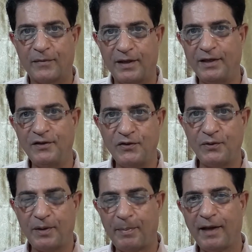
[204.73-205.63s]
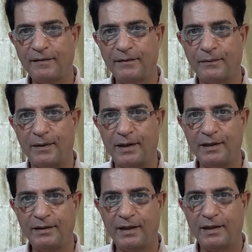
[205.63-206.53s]
into a passive
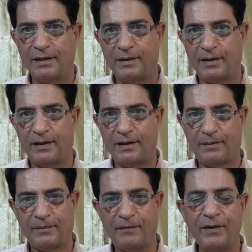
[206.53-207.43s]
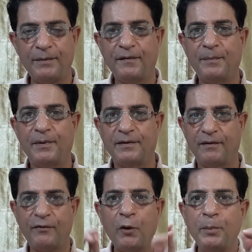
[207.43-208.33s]
one? Very simple. The
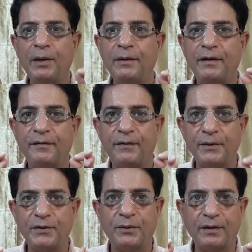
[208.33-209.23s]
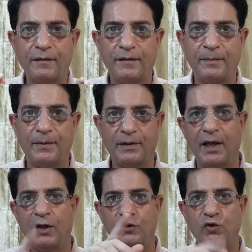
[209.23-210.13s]
formula is very short and simple.
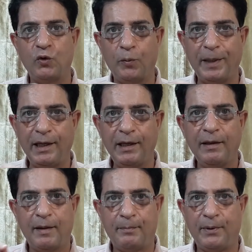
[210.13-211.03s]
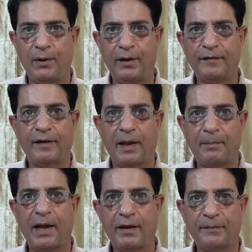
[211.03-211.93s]
To be plus
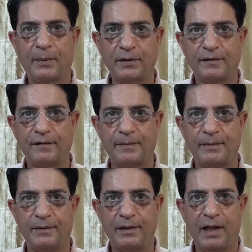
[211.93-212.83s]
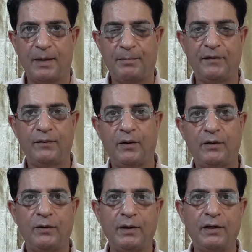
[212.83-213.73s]
past participle means
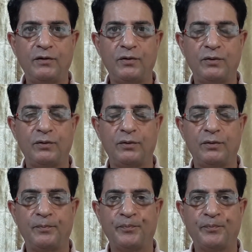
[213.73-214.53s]
you need to